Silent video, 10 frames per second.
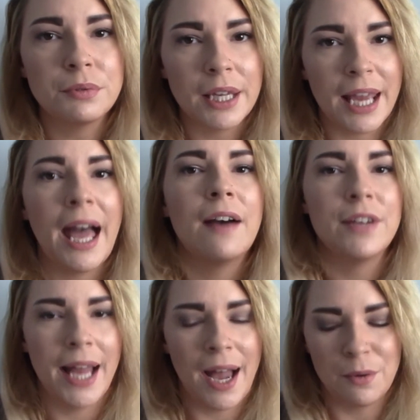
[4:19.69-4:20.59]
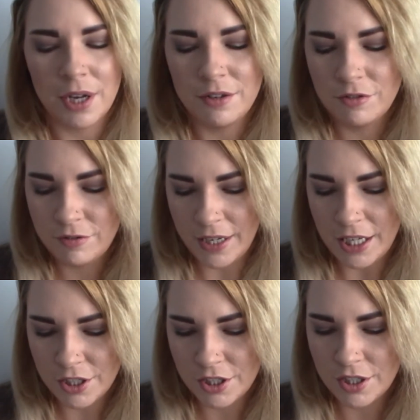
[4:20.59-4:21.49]
like have it out and
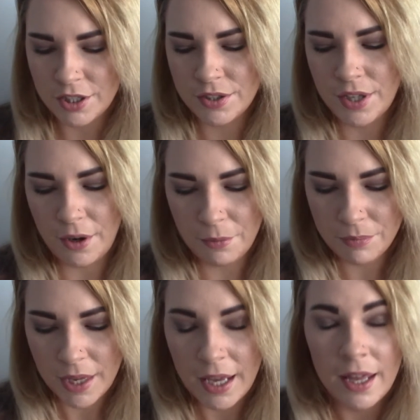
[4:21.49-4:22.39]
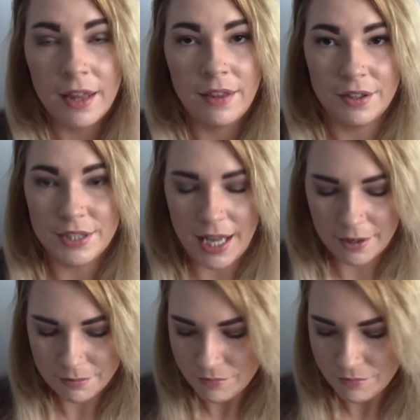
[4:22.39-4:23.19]
finished. So there's that.